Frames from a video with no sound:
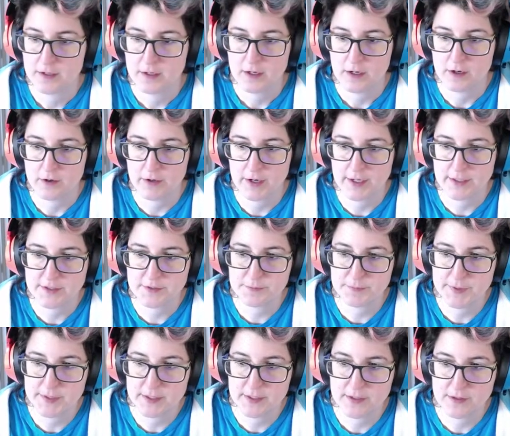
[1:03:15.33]
All right,
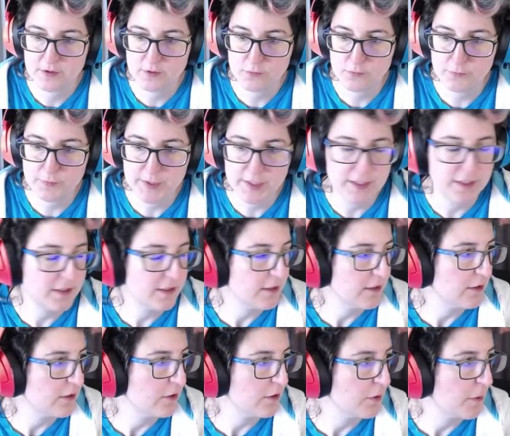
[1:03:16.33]
spin the wheel.
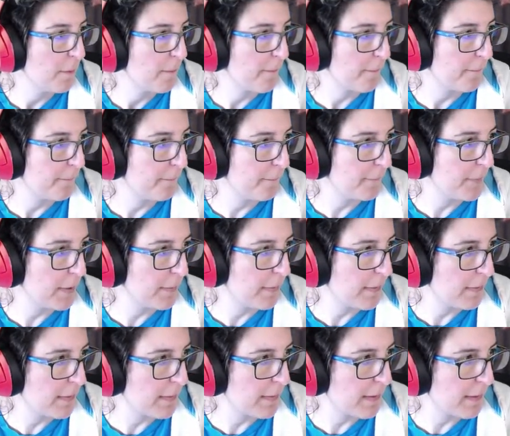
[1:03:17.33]
Boop,
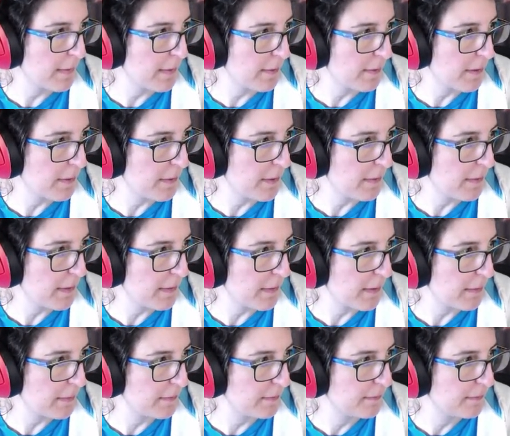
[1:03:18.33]
boop, boop, boop, boop, boop, boop.